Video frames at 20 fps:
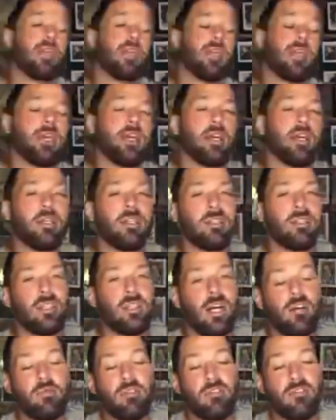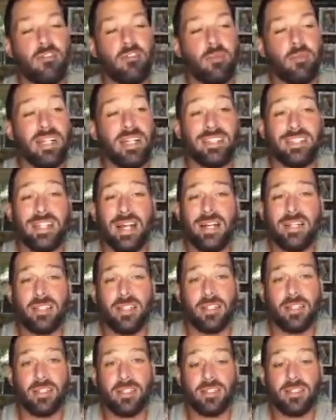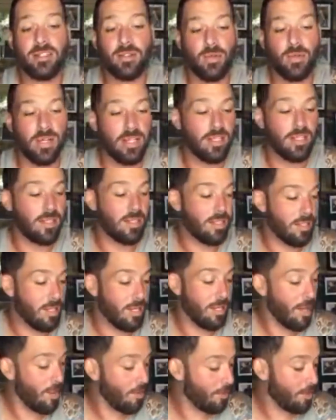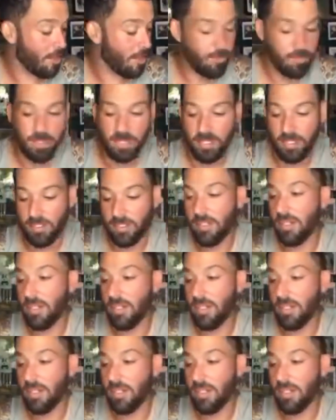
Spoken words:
And I'll be filming in Texas with another company,